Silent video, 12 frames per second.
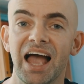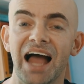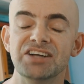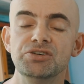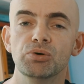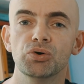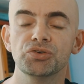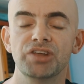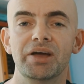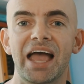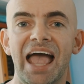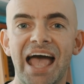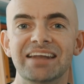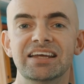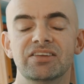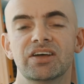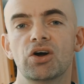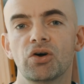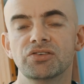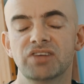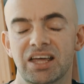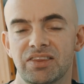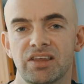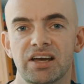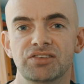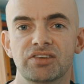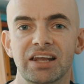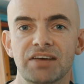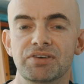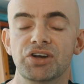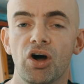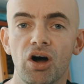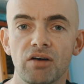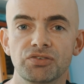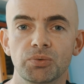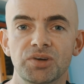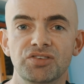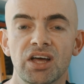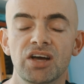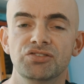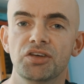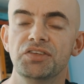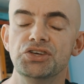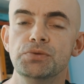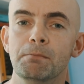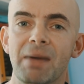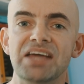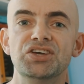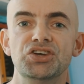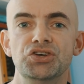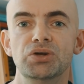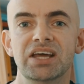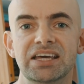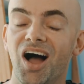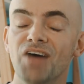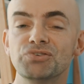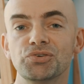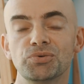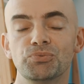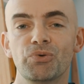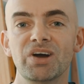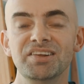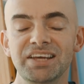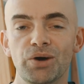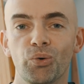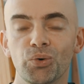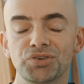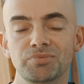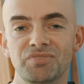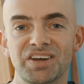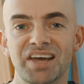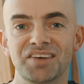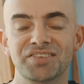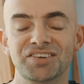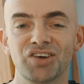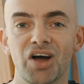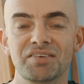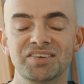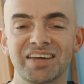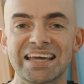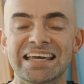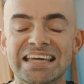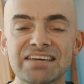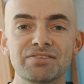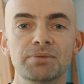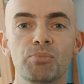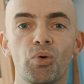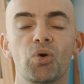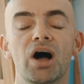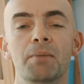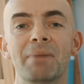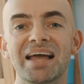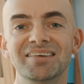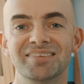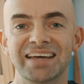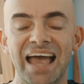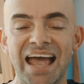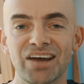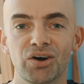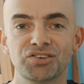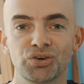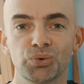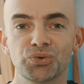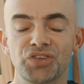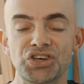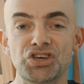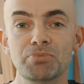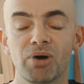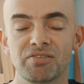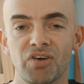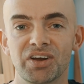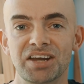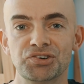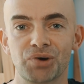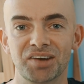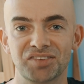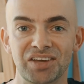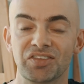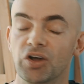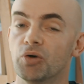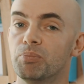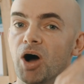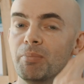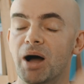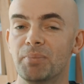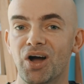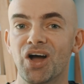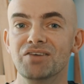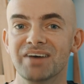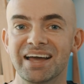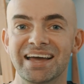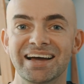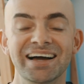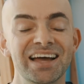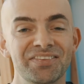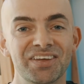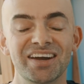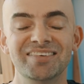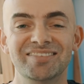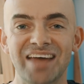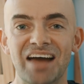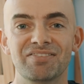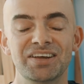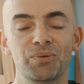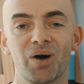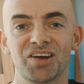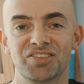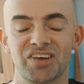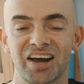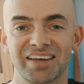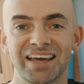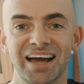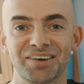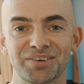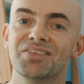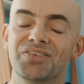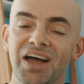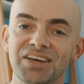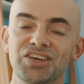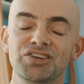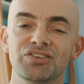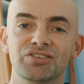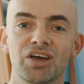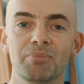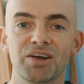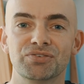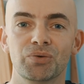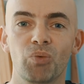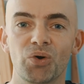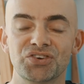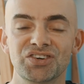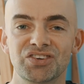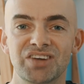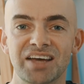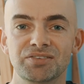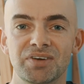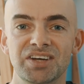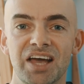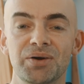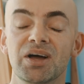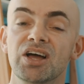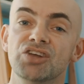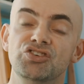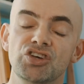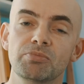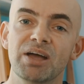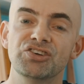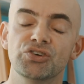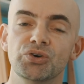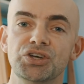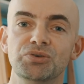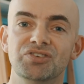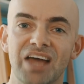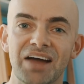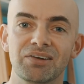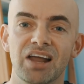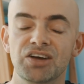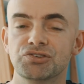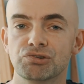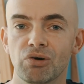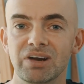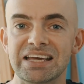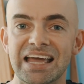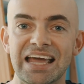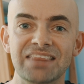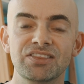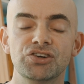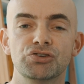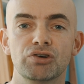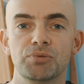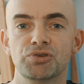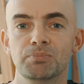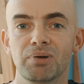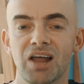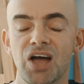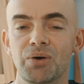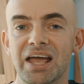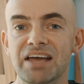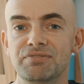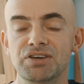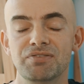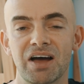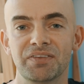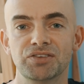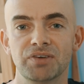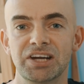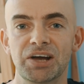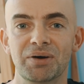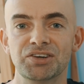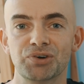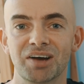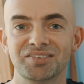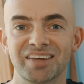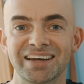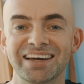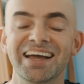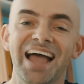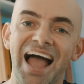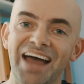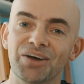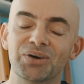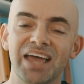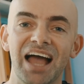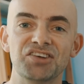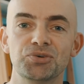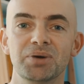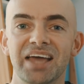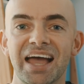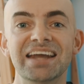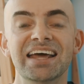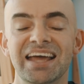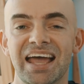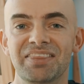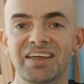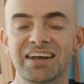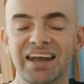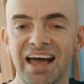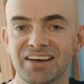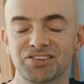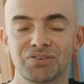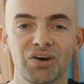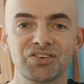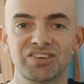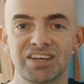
and you also edit the content that is delivered afterwards so that you make it unique. I've got some really awesome videos that dive into even more amazing AI tools that you might find interesting that'll pop up over here that are definitely worth checking out. Thank you so much for watching watching today's video. Do make sure you download Trolly in the description below if you found this video interesting, and I'll catch you again in the next of our